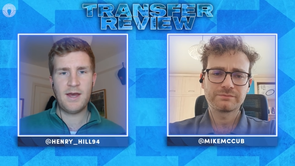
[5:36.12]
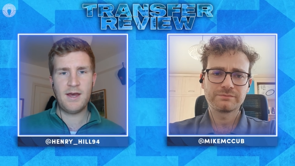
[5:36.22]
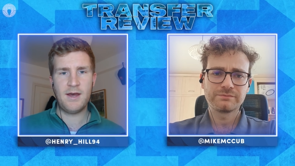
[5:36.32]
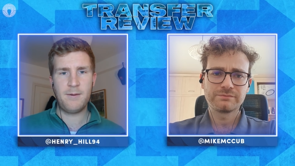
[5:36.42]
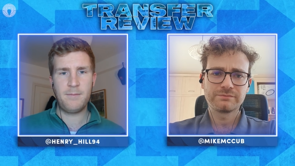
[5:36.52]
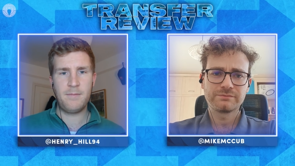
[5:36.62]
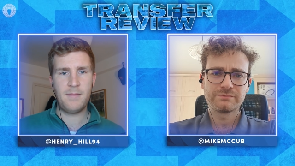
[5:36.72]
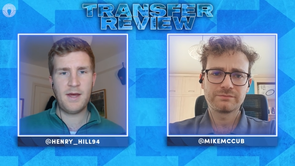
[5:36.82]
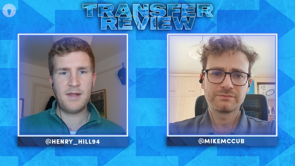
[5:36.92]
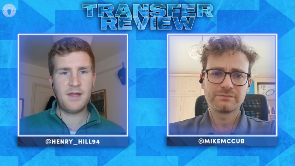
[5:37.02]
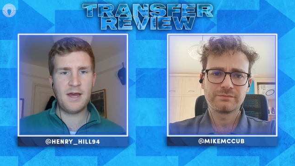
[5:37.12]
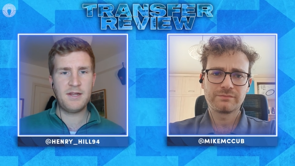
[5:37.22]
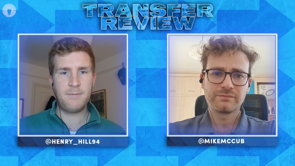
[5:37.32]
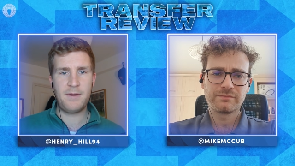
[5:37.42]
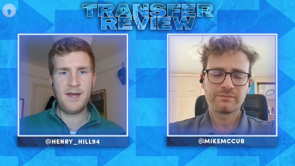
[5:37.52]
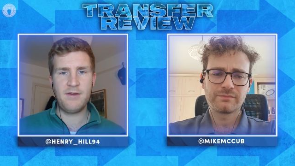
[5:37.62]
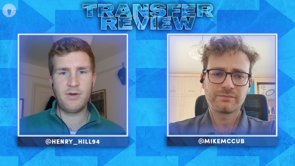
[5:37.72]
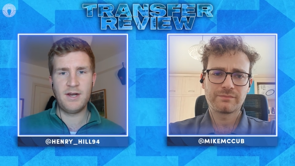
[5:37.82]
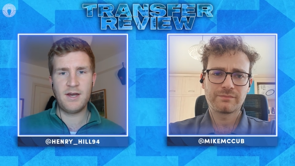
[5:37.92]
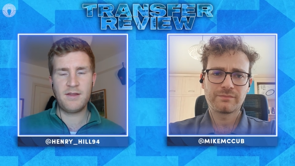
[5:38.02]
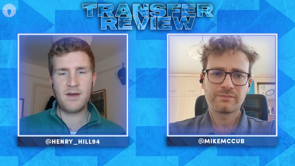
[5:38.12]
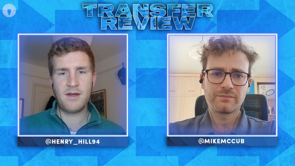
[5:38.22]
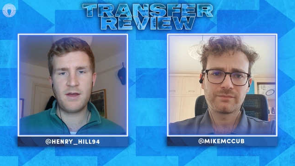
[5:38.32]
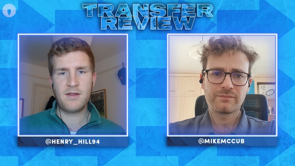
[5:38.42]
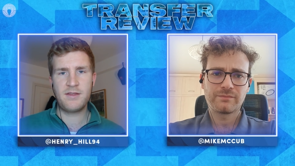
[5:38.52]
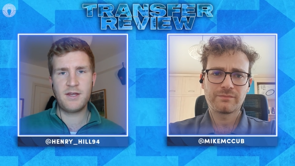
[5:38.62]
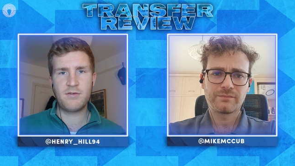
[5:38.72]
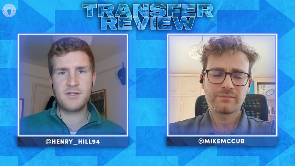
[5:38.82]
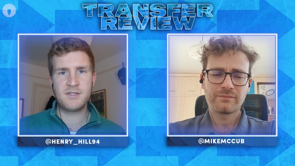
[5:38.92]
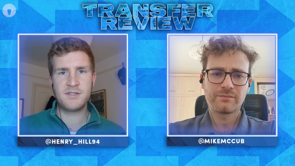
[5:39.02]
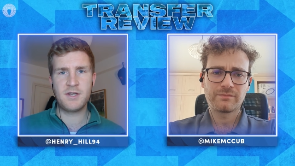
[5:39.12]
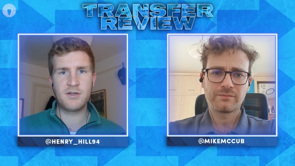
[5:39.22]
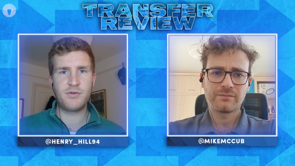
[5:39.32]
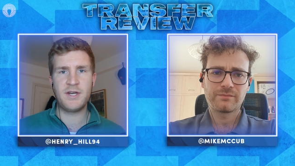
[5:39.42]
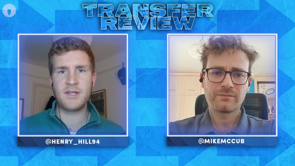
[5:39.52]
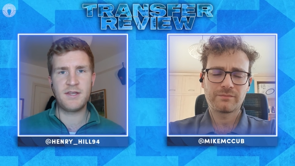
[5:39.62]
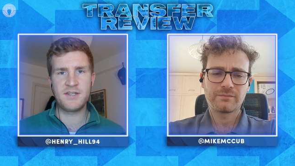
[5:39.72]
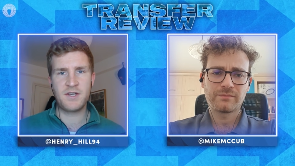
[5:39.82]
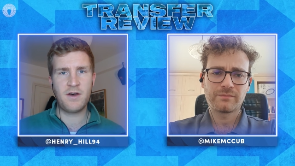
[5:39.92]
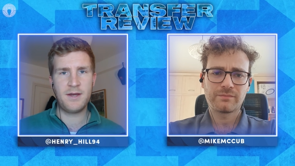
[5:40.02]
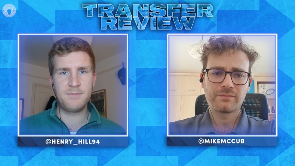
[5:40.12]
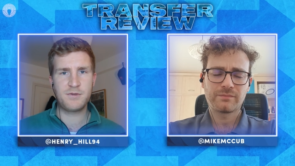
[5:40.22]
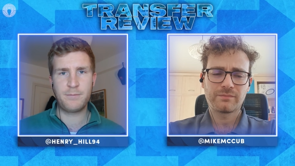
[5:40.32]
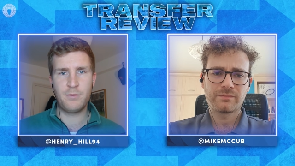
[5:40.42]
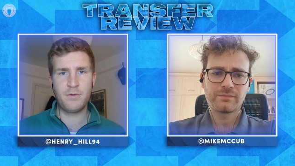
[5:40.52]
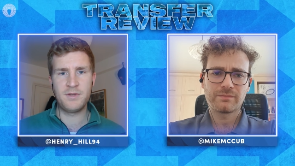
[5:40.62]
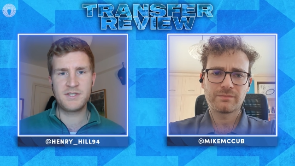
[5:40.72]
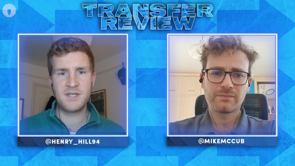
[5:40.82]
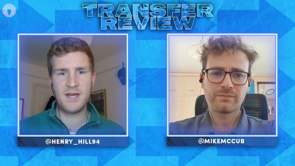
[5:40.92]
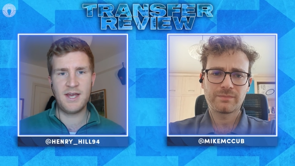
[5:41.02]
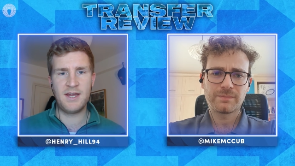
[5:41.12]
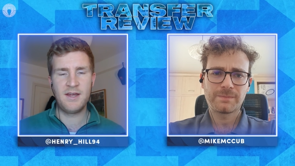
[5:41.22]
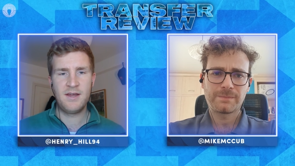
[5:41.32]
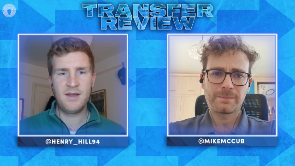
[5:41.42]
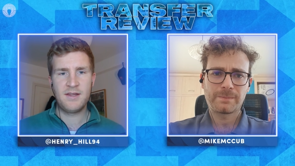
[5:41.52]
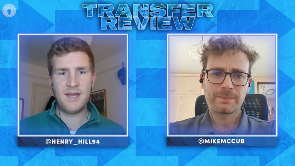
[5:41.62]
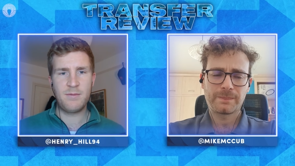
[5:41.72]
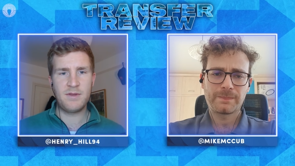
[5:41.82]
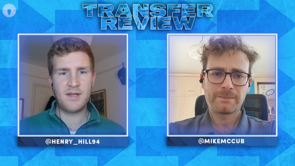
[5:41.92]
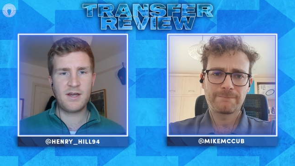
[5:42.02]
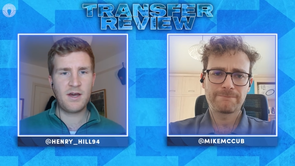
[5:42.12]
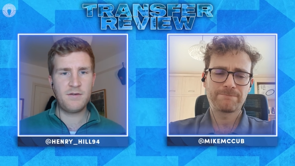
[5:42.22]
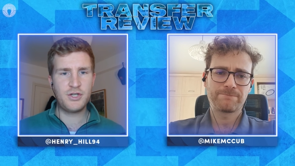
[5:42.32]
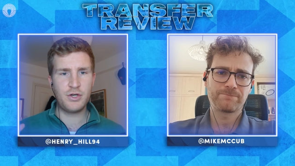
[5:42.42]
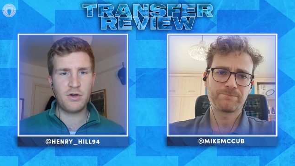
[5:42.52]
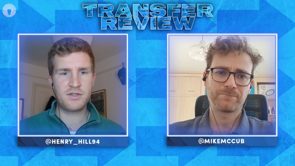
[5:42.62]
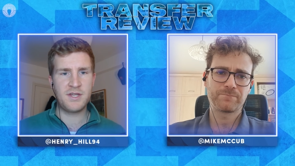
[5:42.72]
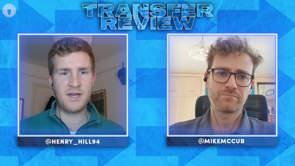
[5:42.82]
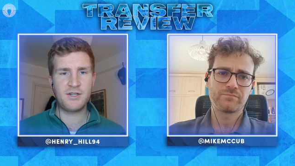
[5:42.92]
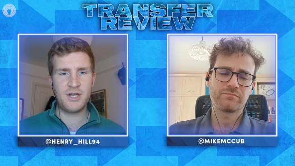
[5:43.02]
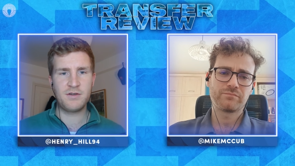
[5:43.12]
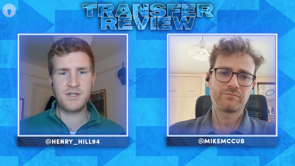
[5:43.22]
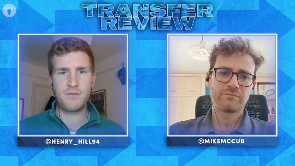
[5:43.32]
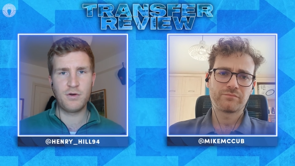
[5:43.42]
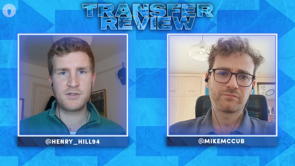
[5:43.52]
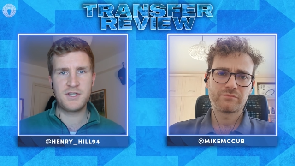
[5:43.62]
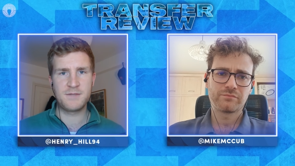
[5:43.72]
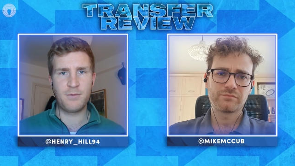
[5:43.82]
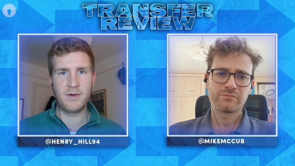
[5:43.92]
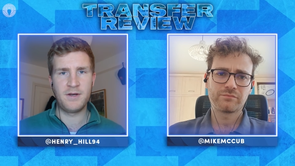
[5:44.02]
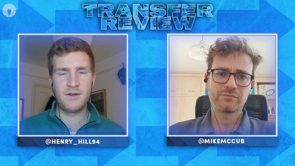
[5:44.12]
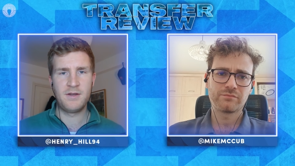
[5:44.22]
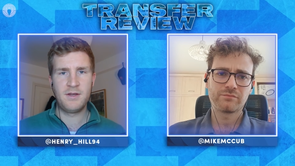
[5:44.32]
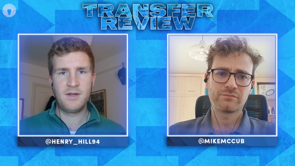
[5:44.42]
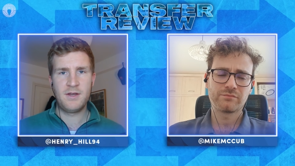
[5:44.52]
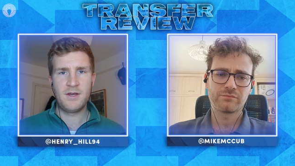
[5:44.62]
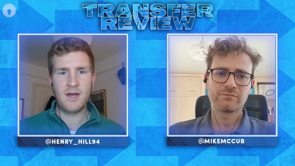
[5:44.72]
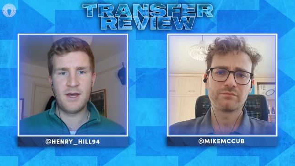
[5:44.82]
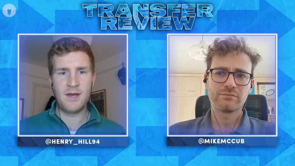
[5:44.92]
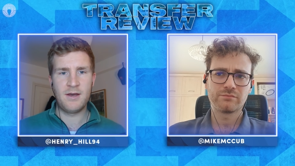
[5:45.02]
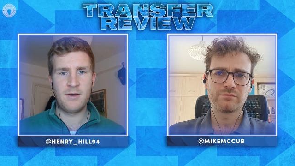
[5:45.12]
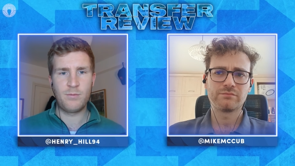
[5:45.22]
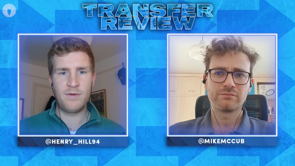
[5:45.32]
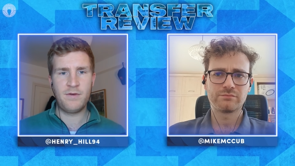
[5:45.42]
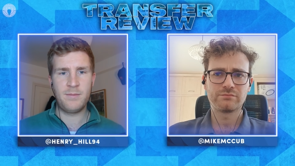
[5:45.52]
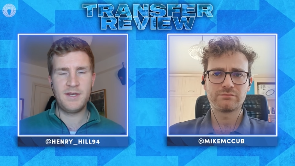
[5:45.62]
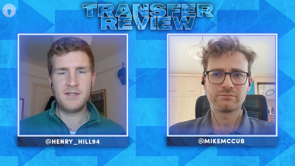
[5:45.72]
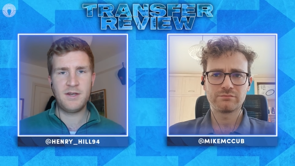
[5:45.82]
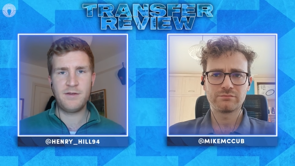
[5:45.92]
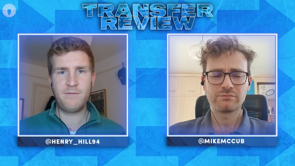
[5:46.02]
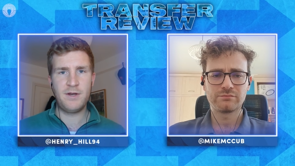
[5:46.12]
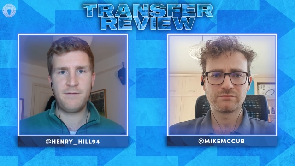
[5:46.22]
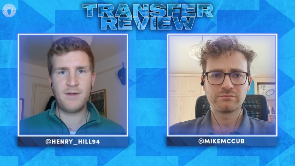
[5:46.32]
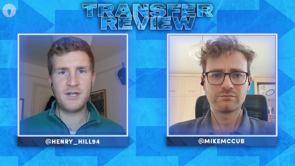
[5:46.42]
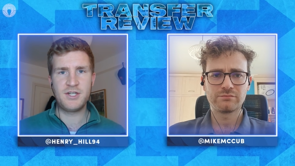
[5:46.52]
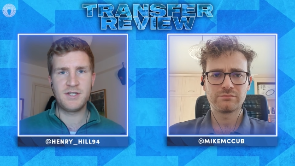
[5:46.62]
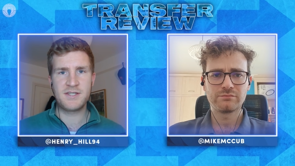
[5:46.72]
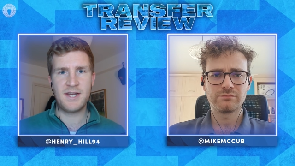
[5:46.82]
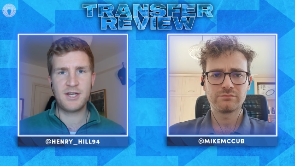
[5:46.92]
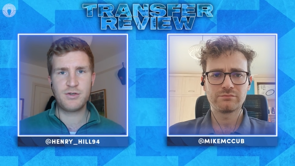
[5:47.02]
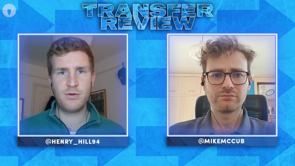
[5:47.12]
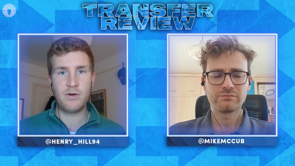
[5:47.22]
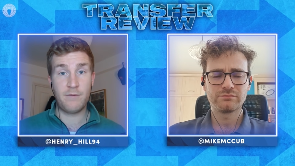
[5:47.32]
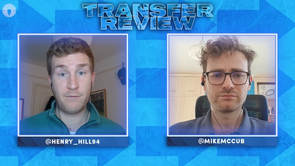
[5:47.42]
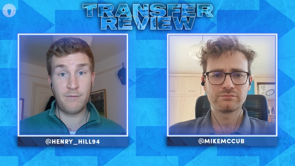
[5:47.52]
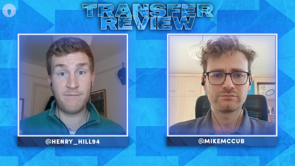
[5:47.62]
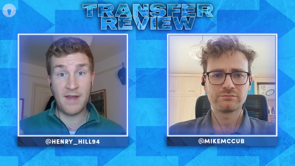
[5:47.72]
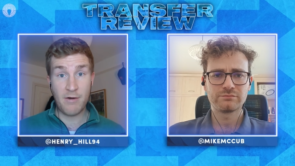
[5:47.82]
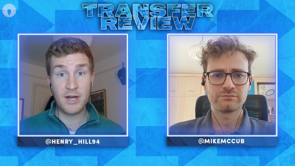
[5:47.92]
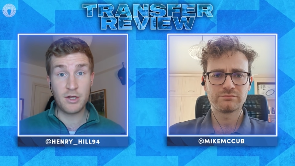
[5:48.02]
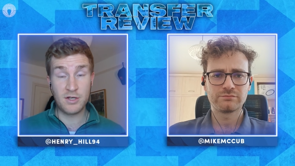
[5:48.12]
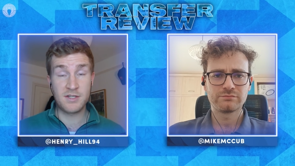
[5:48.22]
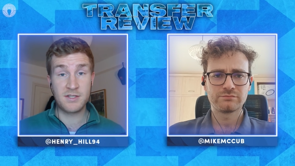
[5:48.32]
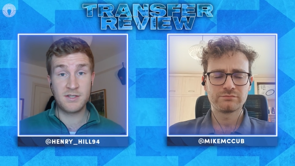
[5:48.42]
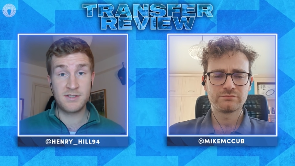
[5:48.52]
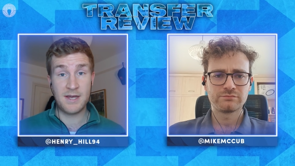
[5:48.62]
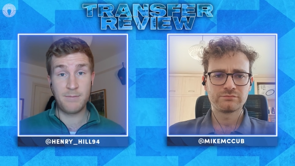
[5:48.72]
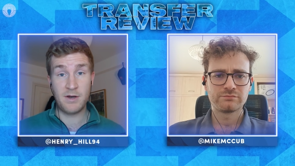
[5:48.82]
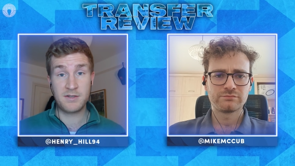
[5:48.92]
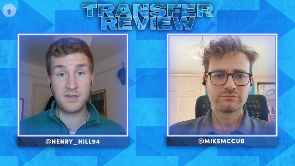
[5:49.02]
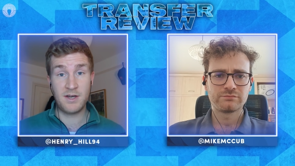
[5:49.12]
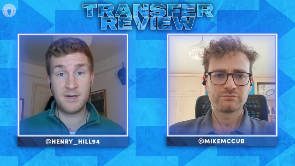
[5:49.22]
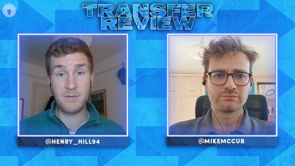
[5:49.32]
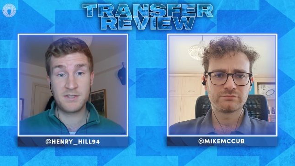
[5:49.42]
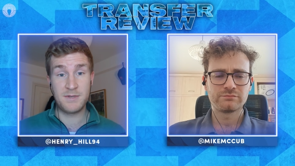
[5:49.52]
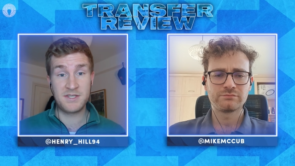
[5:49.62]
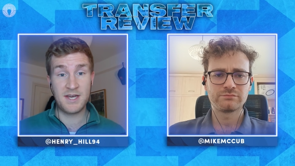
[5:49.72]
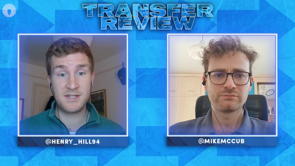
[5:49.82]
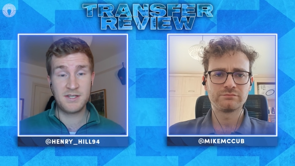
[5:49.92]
Speaker 1: um, and the, and the player. Really, I, I, I think Christensen. I was reading the Times report on this today. They were they're kind of shocked that Chelsea have got to this point uh, with him. He's you know fully fledged international uh, for a very good Denmark side. It must be said,